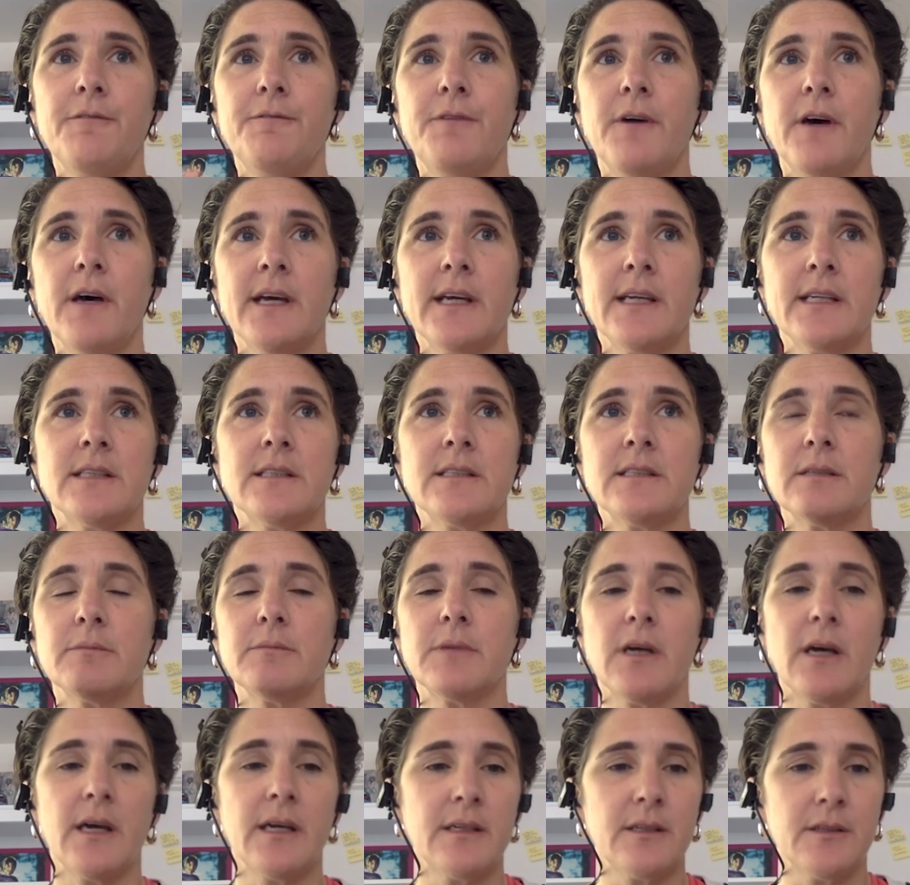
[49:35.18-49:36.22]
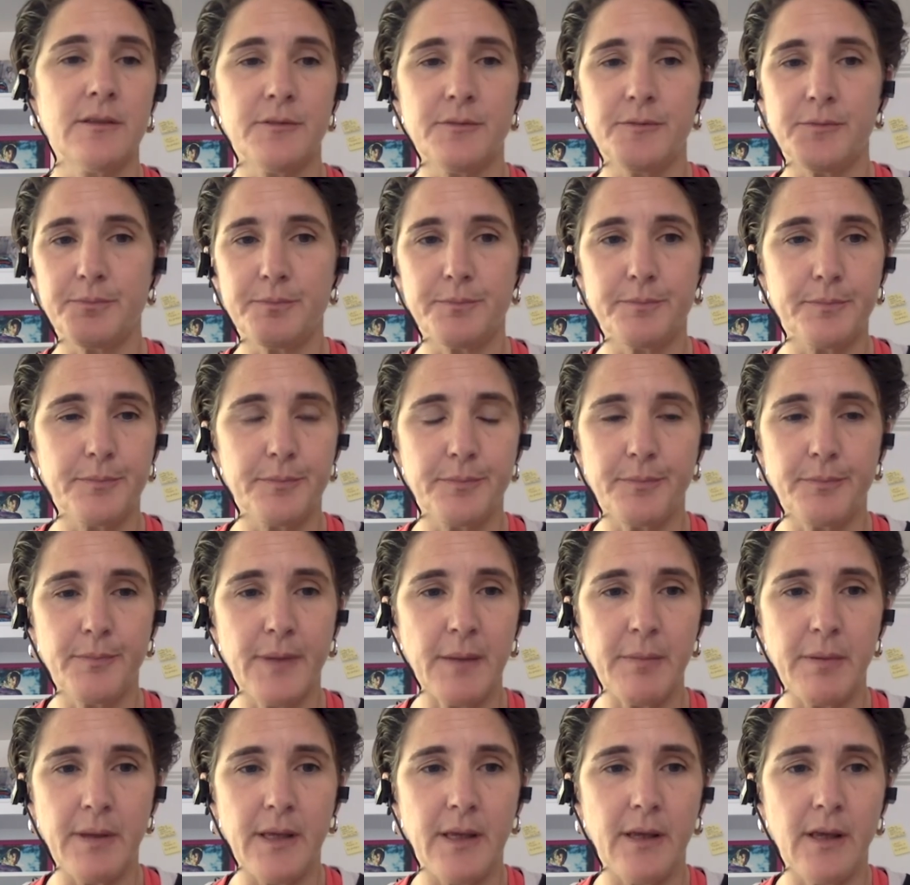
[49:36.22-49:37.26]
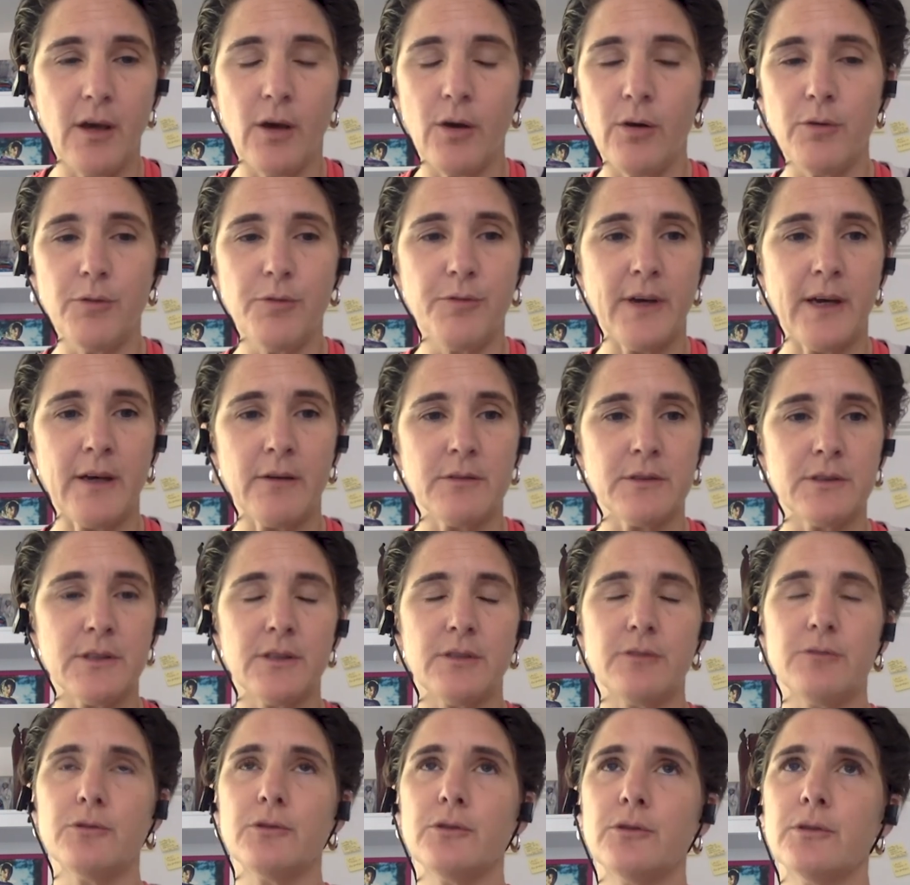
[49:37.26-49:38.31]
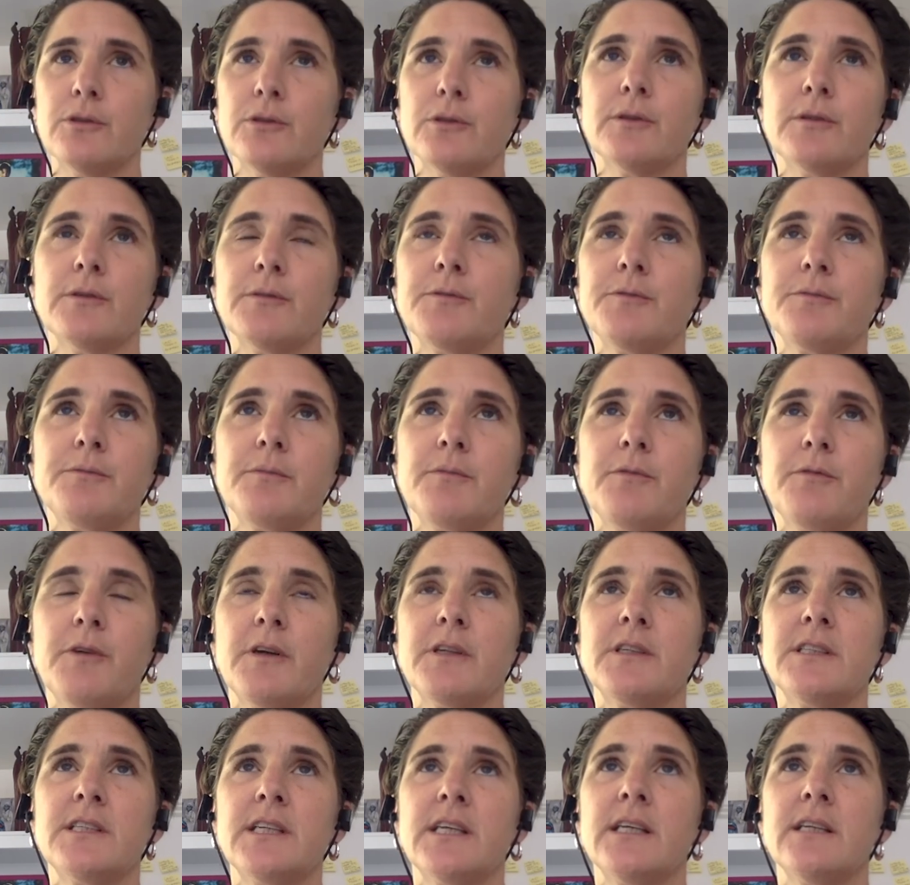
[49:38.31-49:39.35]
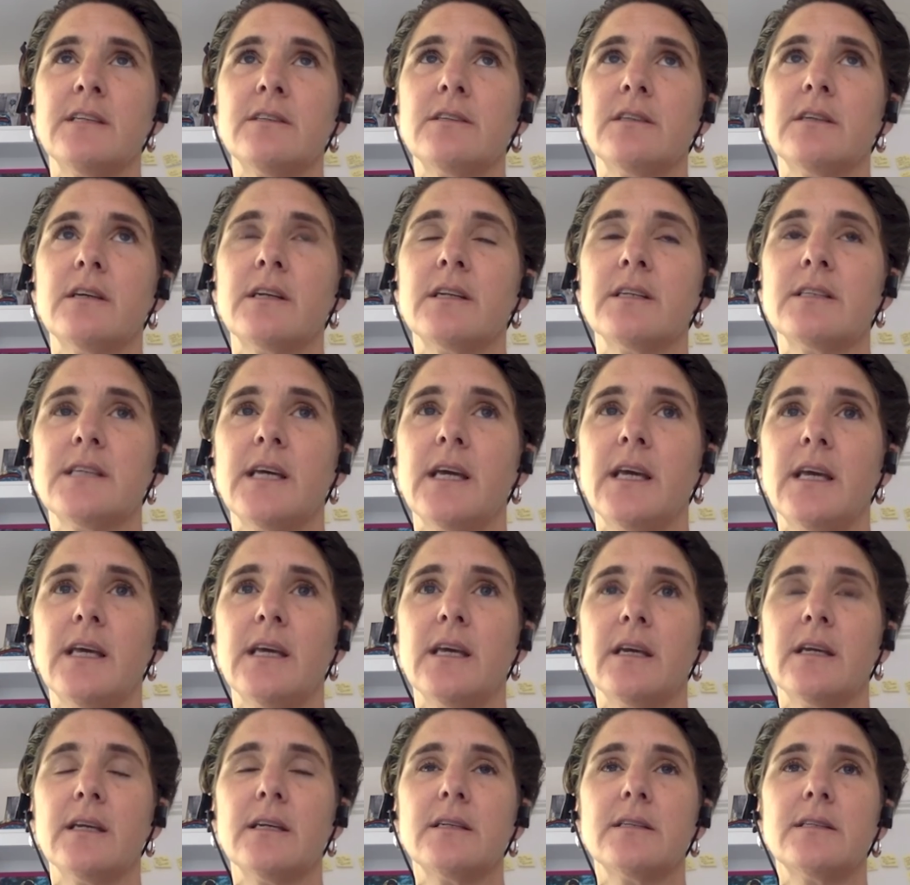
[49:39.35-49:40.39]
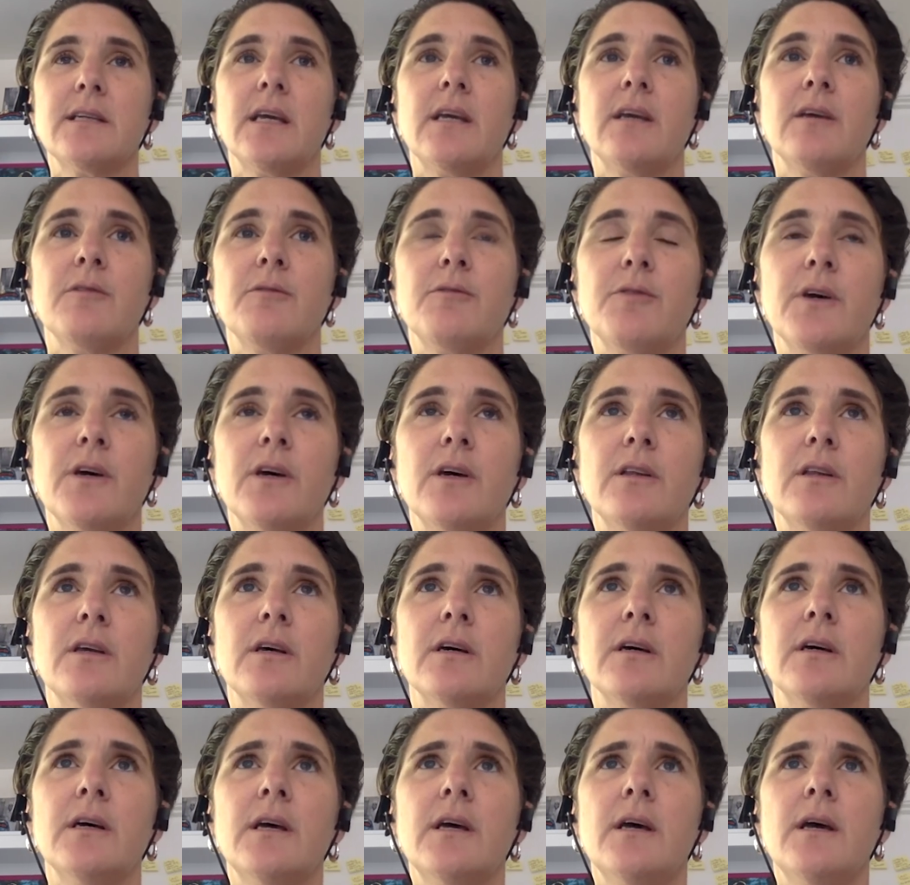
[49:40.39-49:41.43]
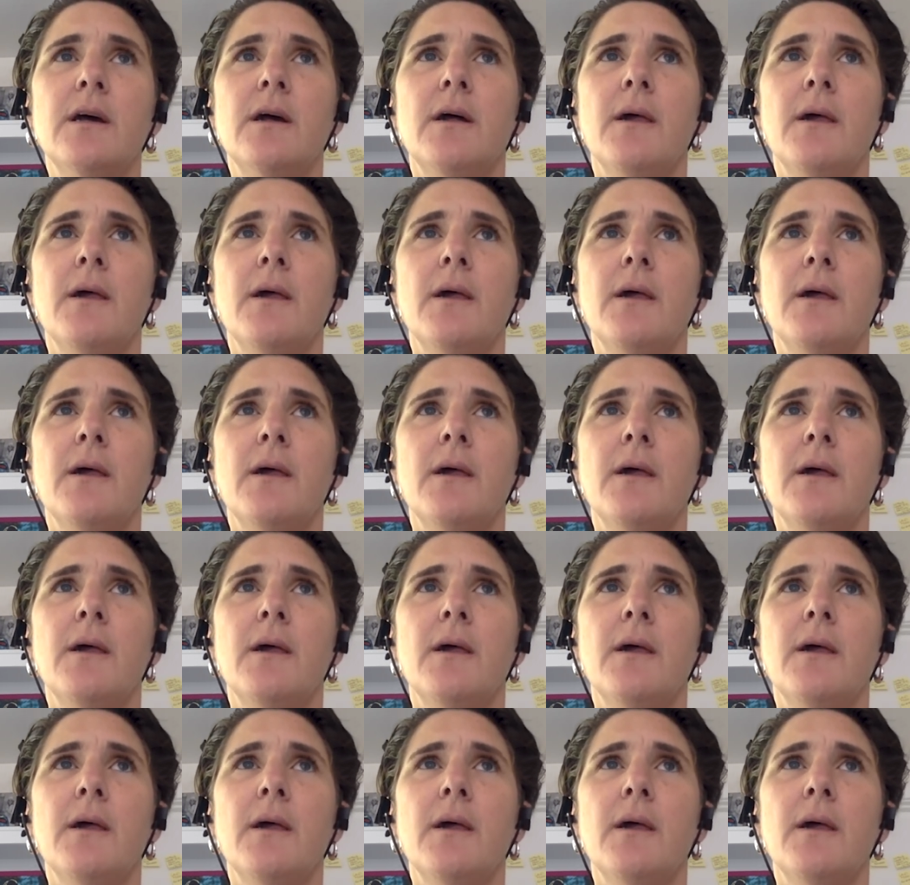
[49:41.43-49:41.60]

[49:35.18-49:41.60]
I'll find some kind of maybe co-founder or funding to kind of take it take it further.